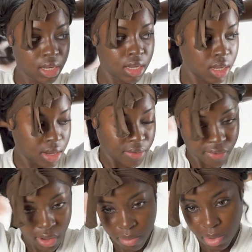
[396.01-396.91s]
I can't
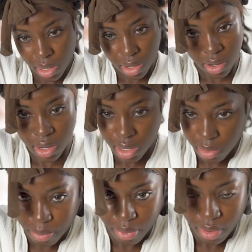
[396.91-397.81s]
find my hair clip,
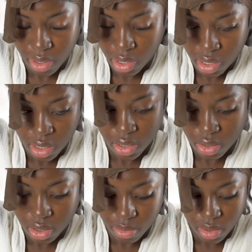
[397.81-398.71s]
so
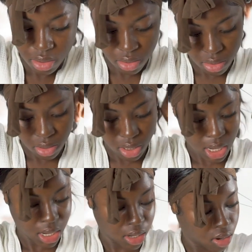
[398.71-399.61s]
I'm just going to tie
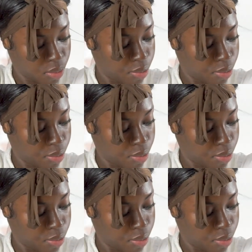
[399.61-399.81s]
it up.